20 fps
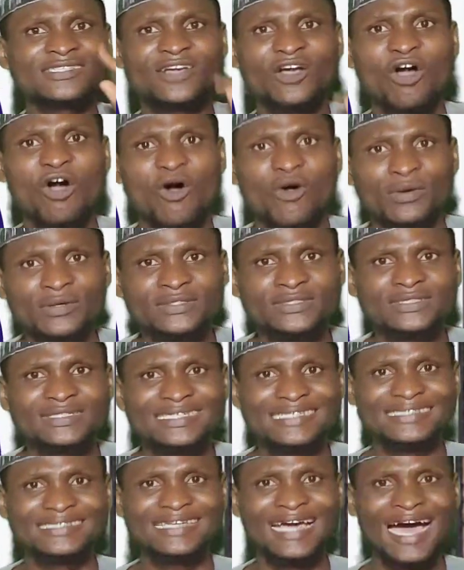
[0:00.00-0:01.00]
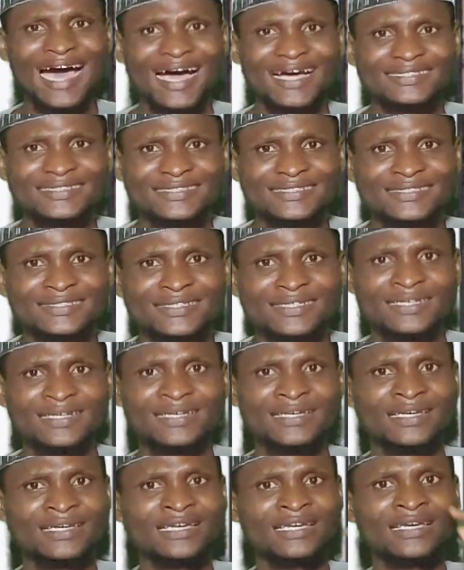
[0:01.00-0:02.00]
caught in the act,
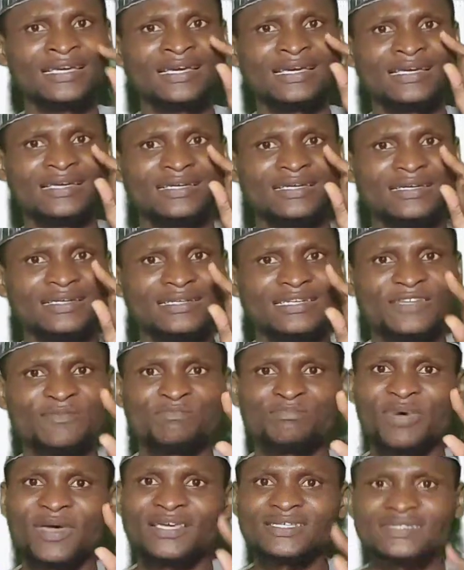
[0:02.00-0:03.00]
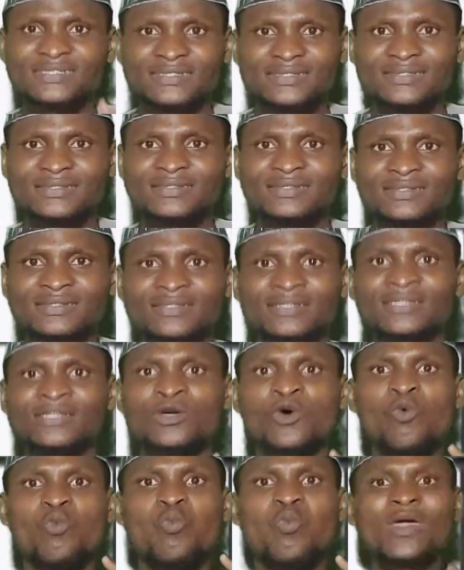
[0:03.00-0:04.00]
the person
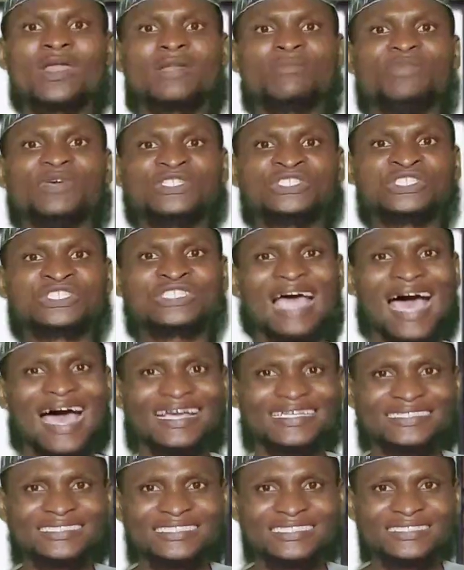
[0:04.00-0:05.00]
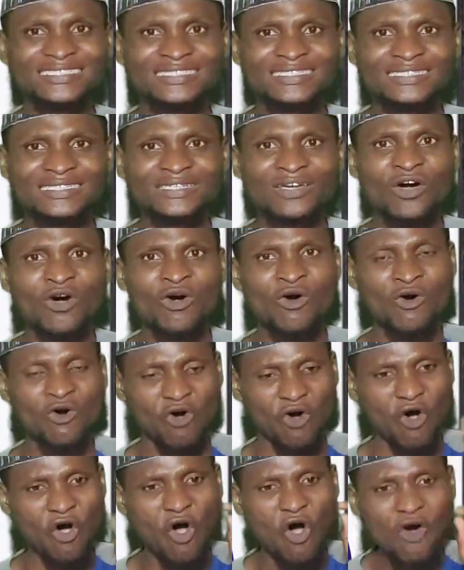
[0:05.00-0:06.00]
will be charged
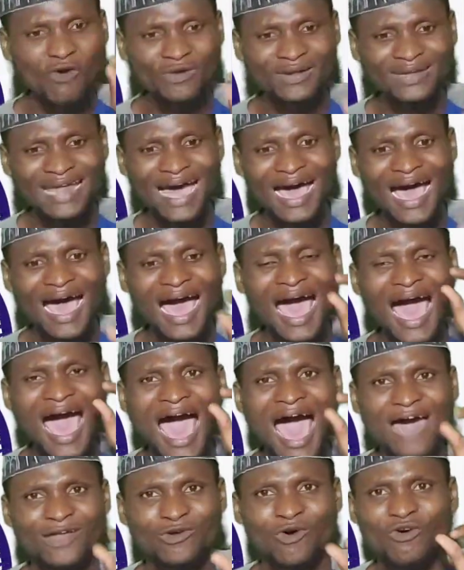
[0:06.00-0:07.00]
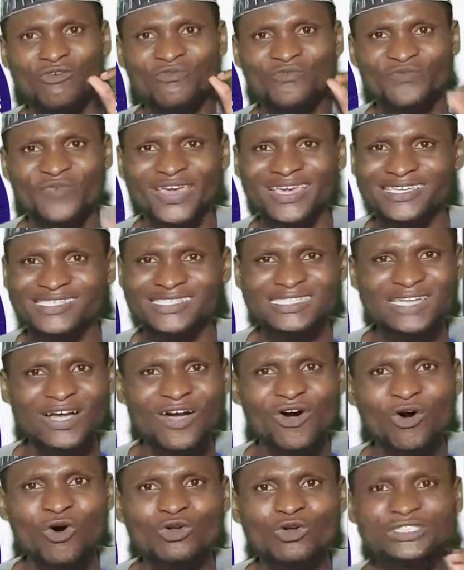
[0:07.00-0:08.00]
under an offense
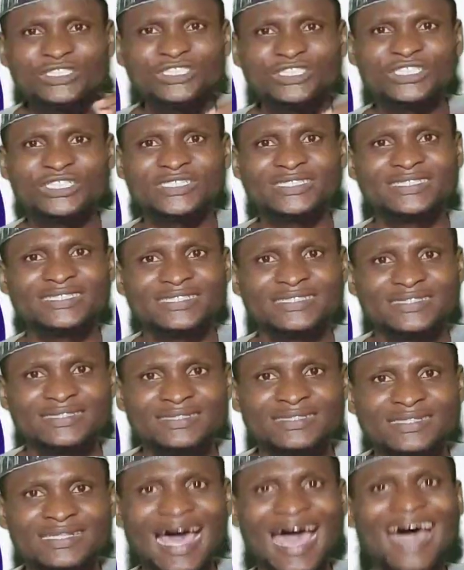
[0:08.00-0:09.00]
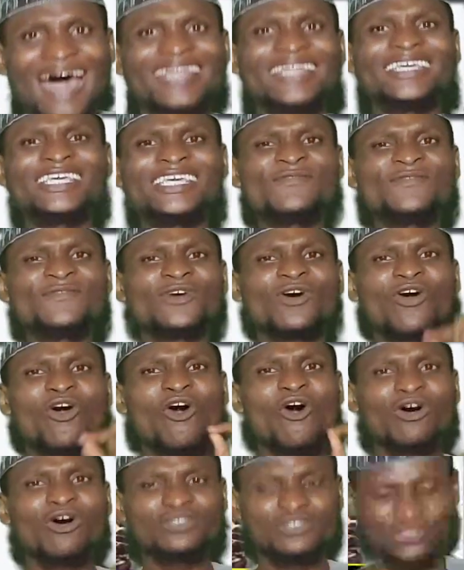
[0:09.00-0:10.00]
called treason And if the
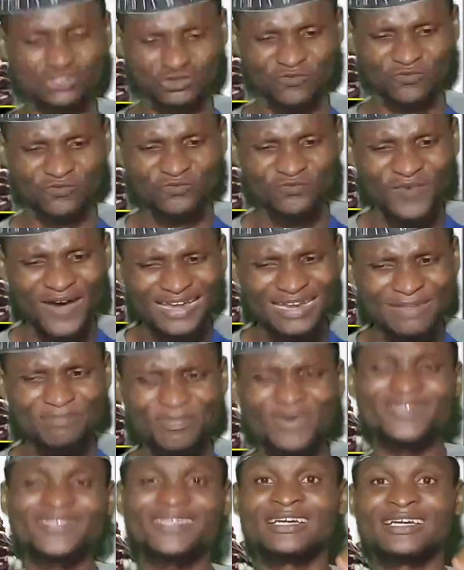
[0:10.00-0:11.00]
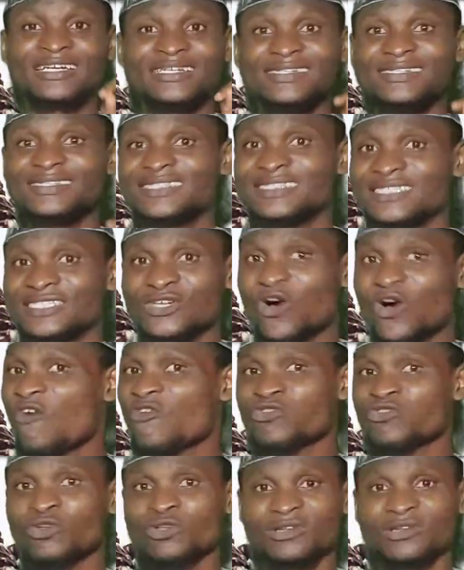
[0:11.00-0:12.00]
court should find the person guilty
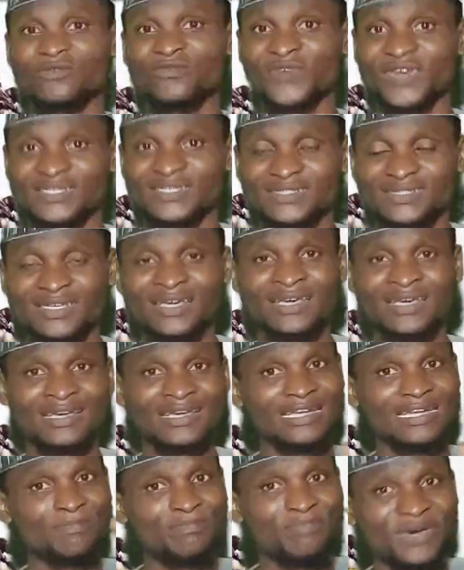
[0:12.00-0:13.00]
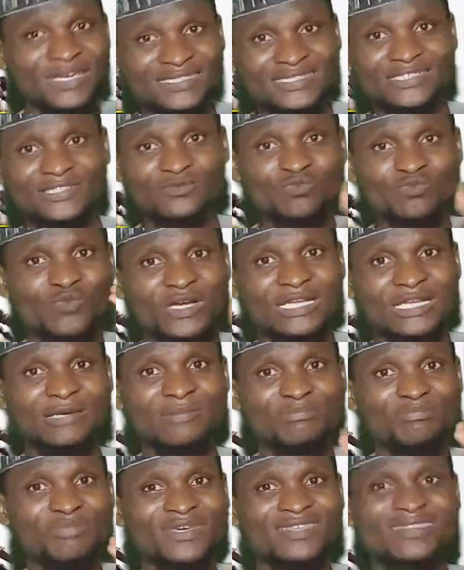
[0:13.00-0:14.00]
of such an offense, the person will
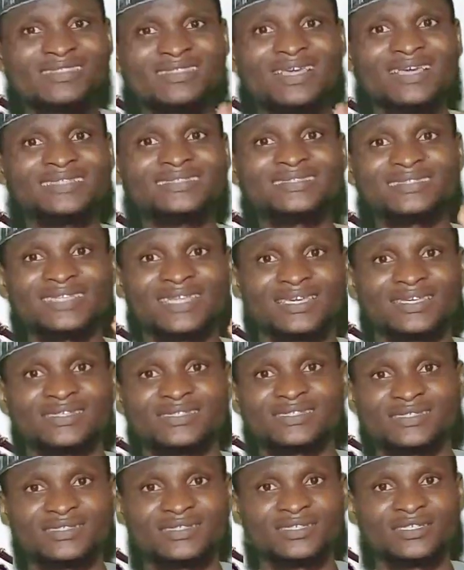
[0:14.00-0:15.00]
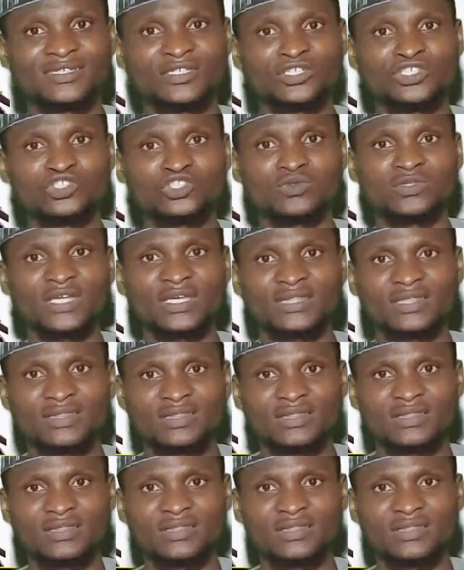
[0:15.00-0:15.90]
be sentenced to death.